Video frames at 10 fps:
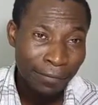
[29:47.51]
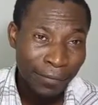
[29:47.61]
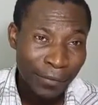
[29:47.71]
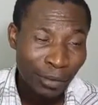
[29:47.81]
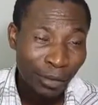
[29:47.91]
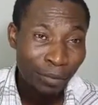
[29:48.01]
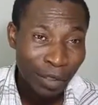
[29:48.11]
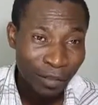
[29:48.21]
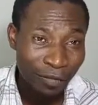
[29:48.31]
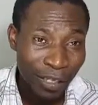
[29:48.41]
They don't
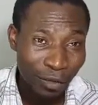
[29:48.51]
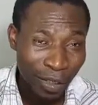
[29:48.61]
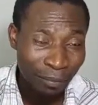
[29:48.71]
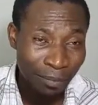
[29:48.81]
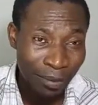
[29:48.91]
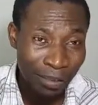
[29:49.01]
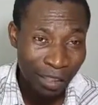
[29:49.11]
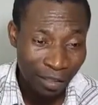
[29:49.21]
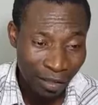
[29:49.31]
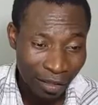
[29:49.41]
believe that you can build
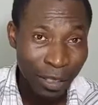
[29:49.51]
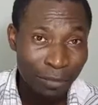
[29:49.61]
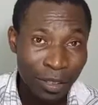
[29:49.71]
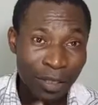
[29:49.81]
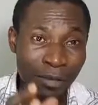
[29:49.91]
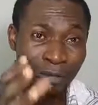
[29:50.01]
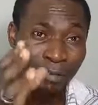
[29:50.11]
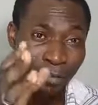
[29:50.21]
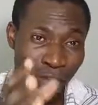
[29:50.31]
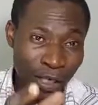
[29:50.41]
anything by being
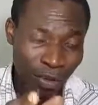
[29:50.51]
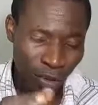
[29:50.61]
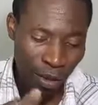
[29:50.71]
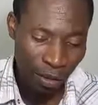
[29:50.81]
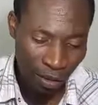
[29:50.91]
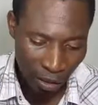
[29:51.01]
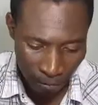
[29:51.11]
trustworthy.